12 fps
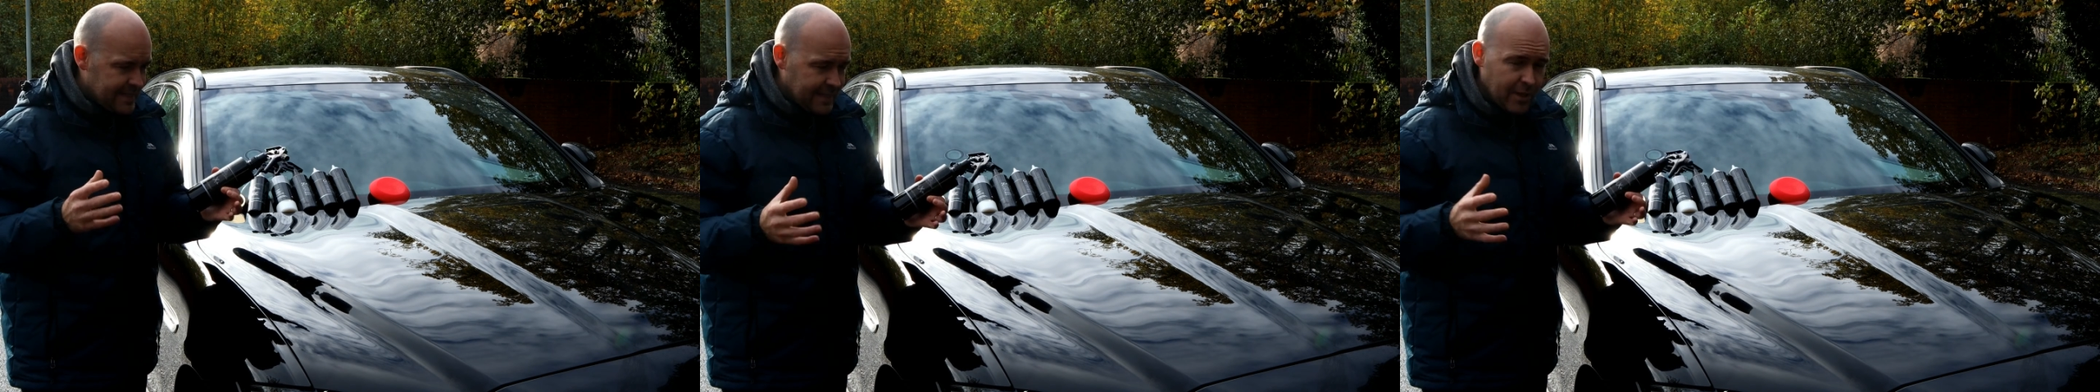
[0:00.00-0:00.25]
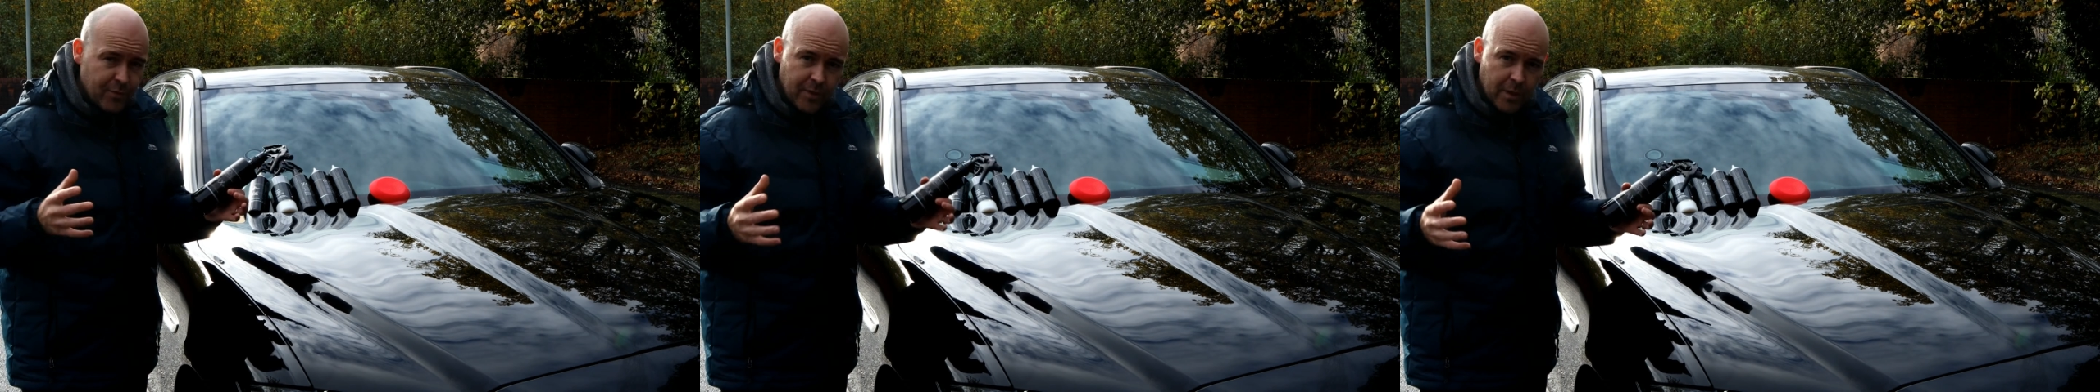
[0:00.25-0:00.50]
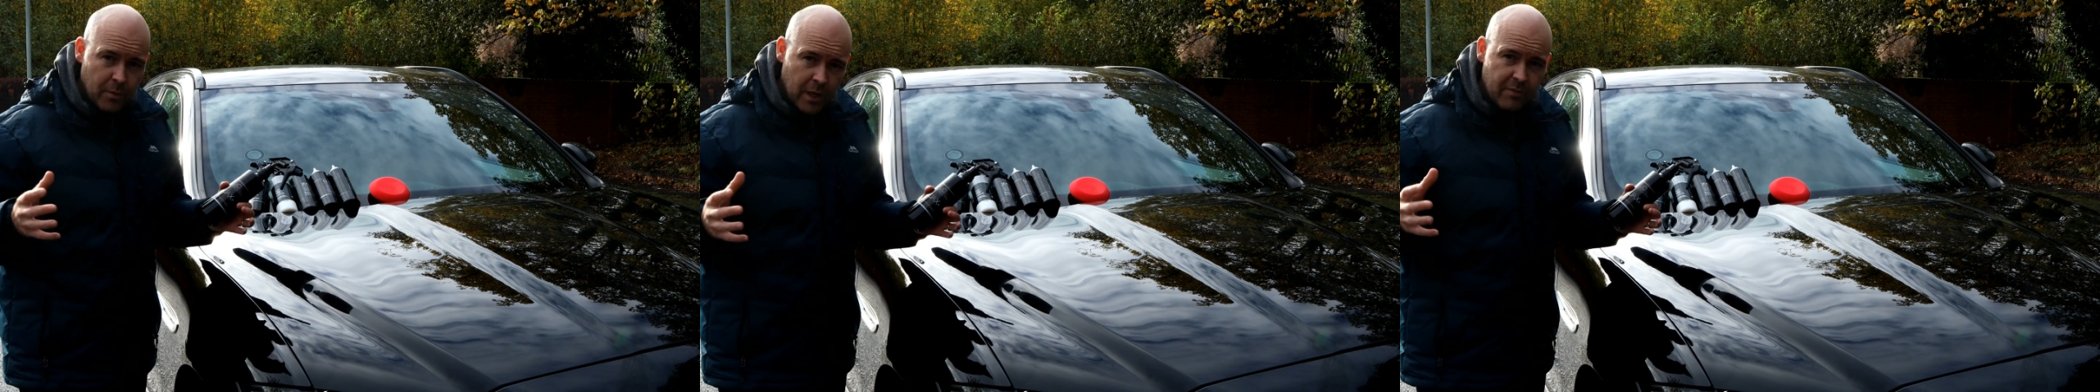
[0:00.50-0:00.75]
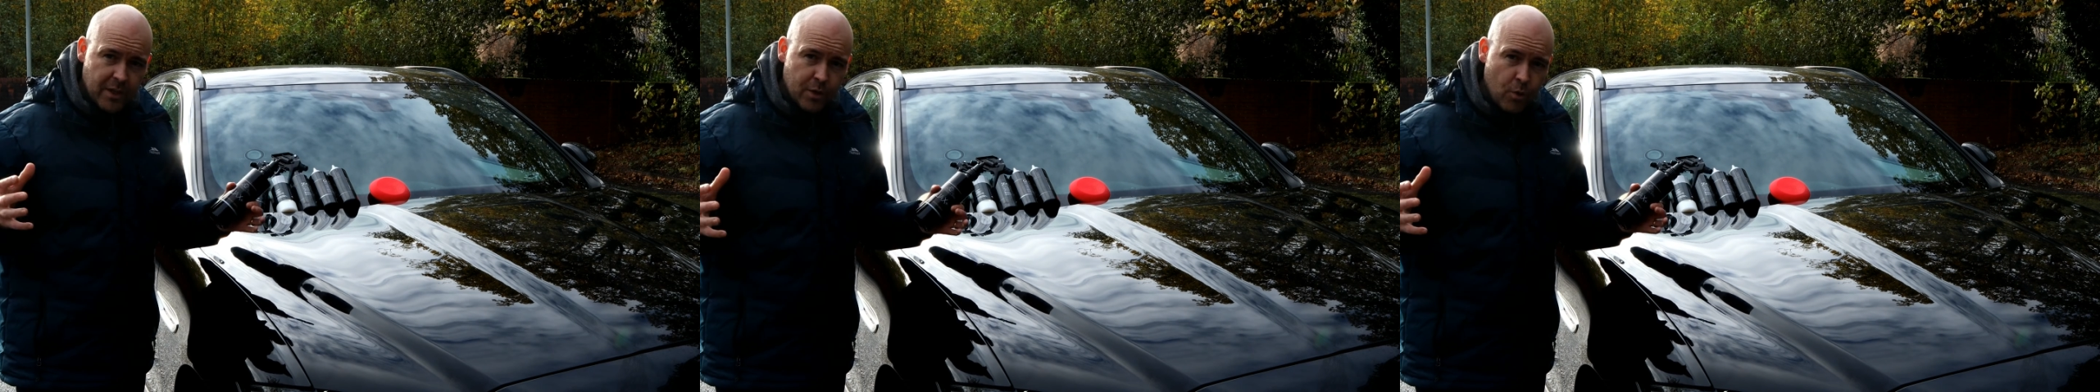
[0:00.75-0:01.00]
definitely one
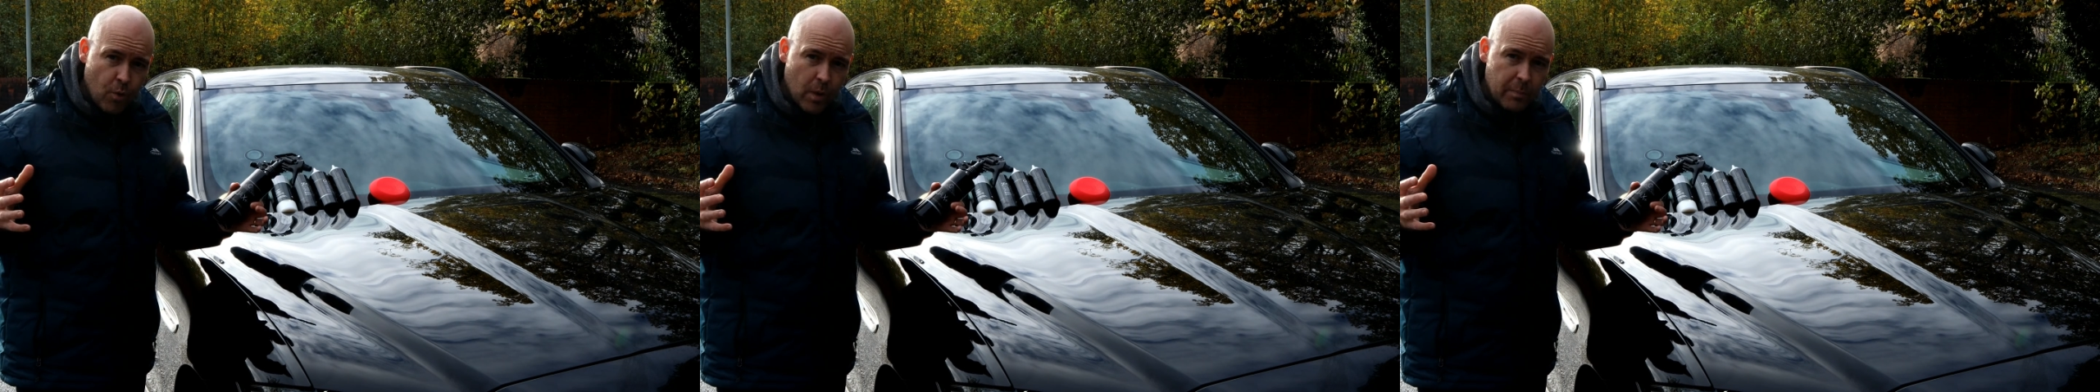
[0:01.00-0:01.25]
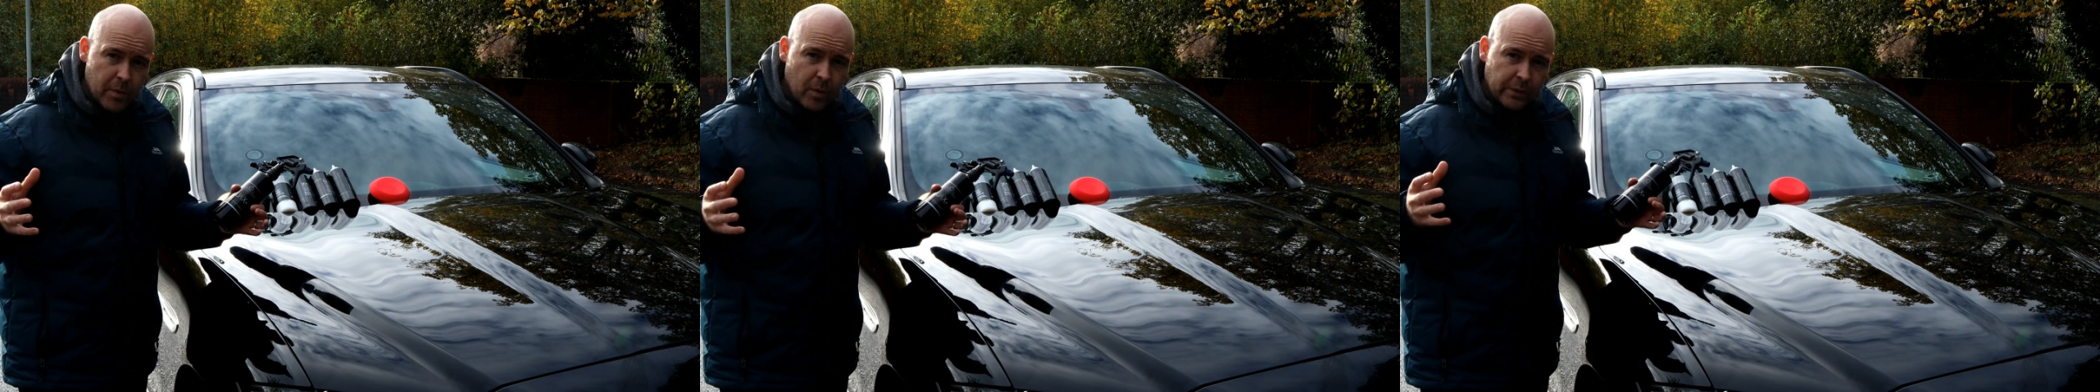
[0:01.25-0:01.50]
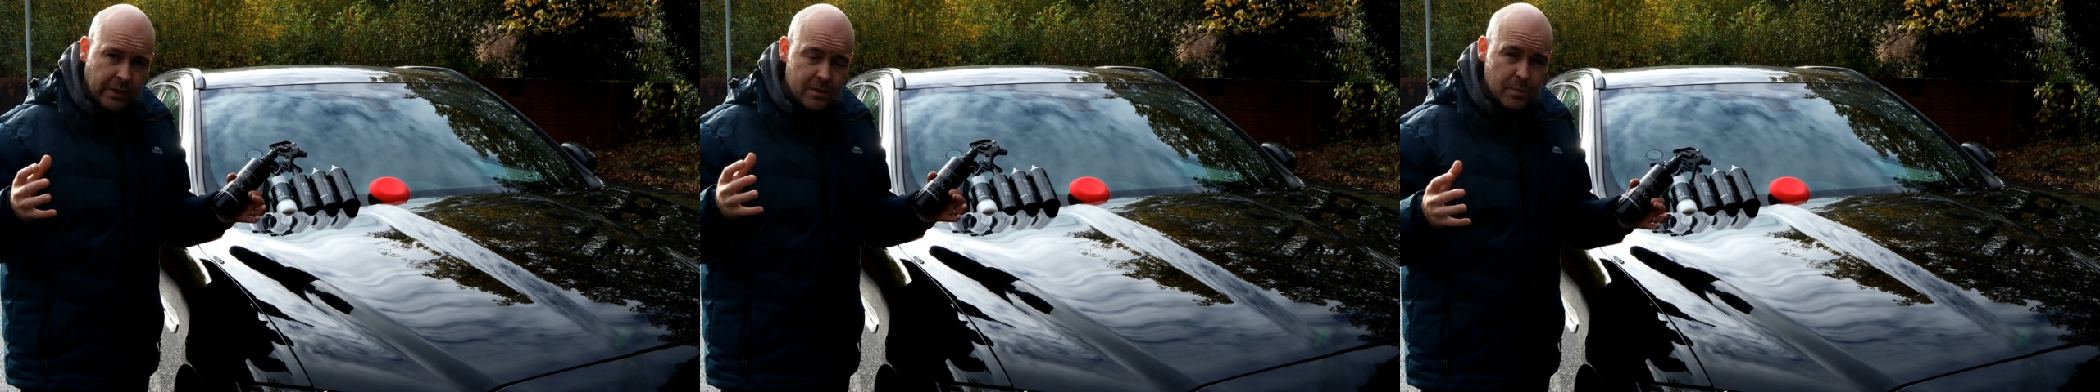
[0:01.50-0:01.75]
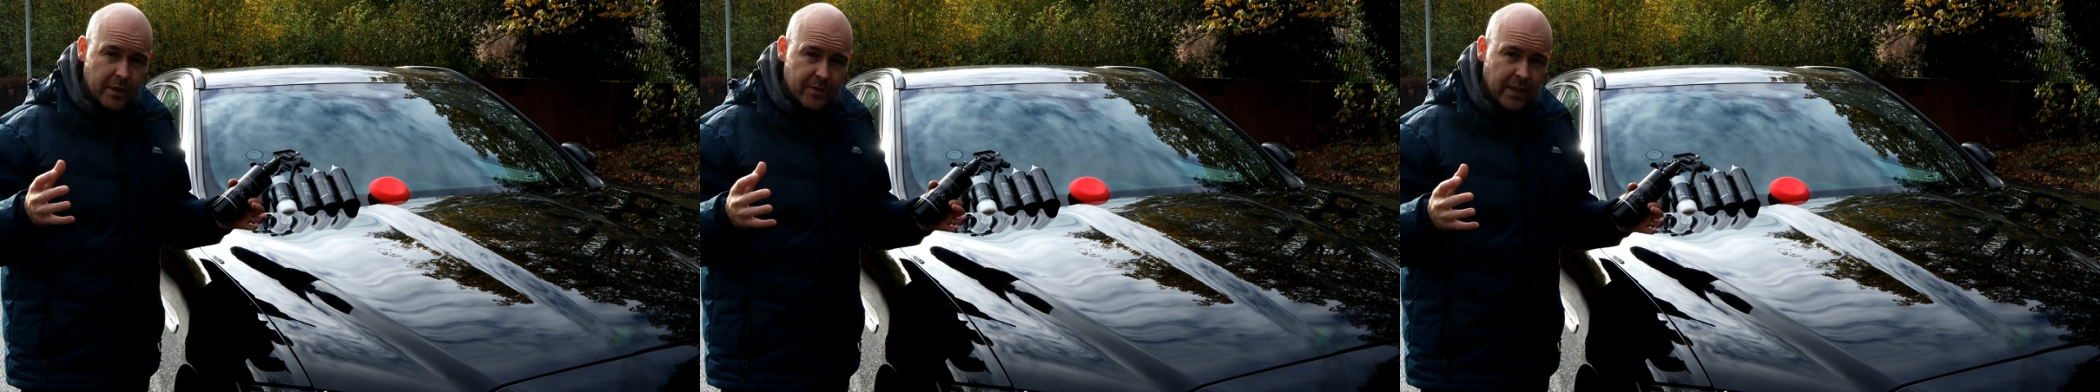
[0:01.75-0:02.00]
of our core
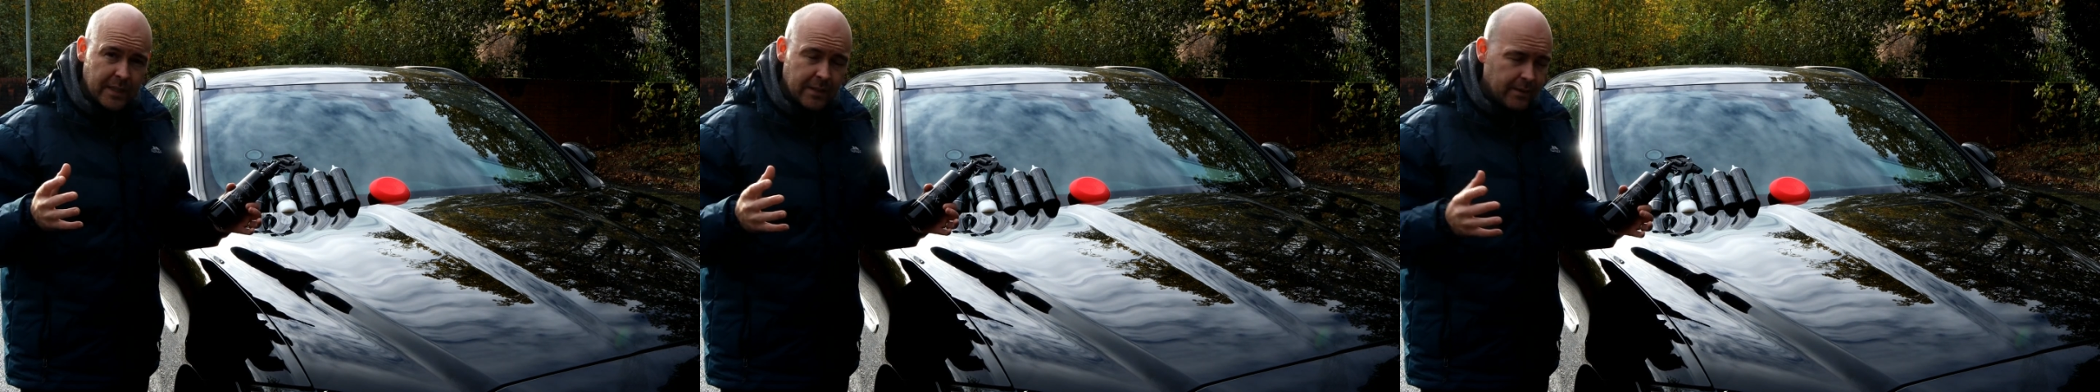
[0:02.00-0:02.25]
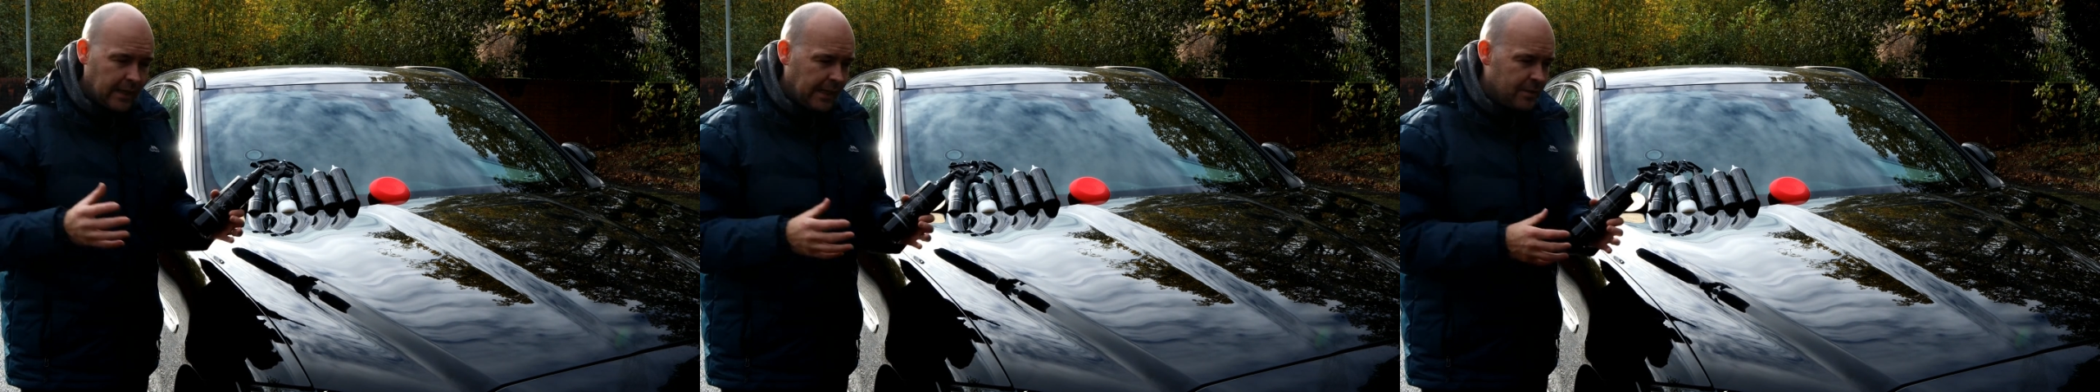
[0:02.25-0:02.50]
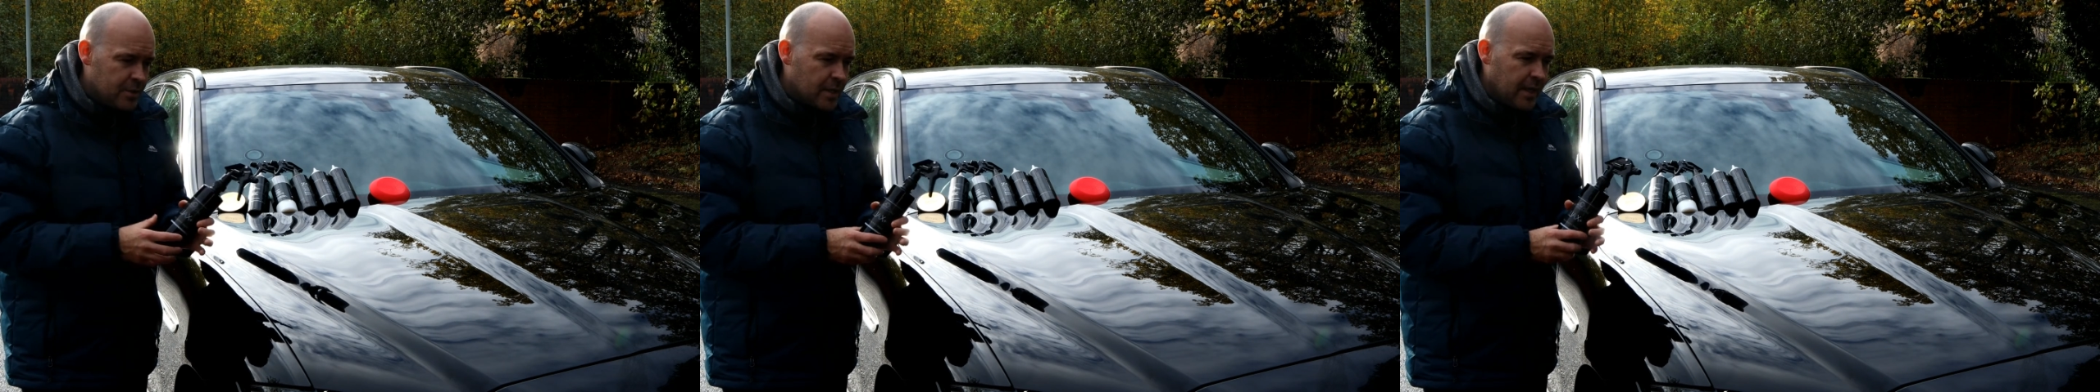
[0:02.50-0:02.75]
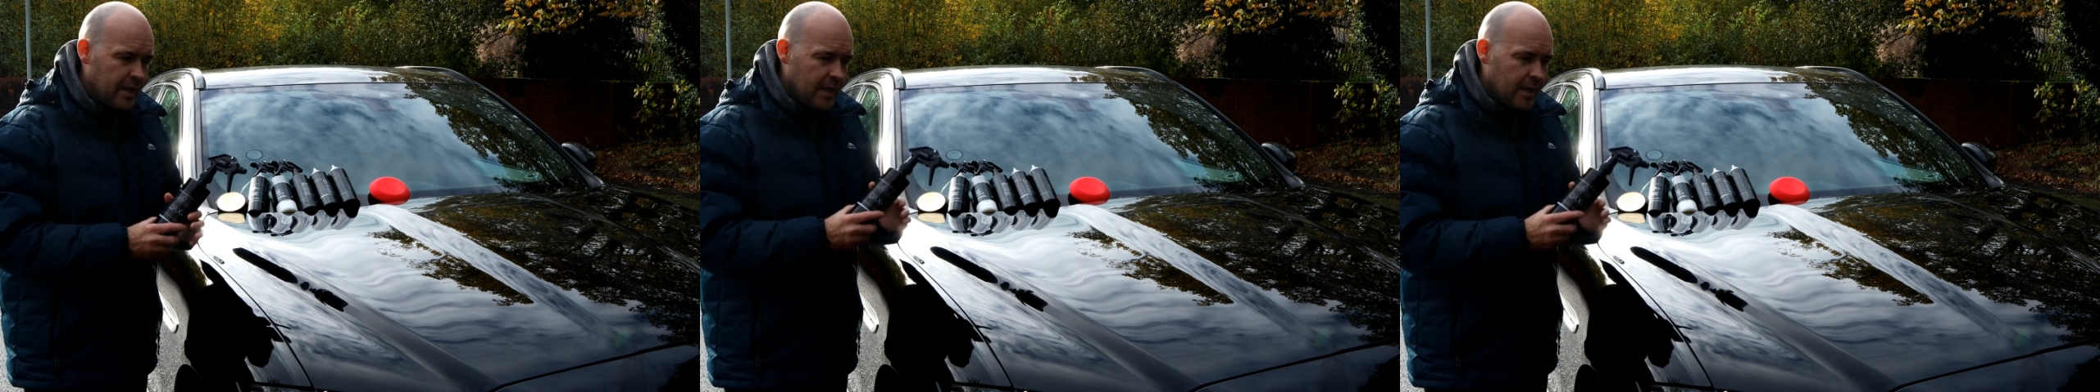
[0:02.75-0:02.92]
products within the range,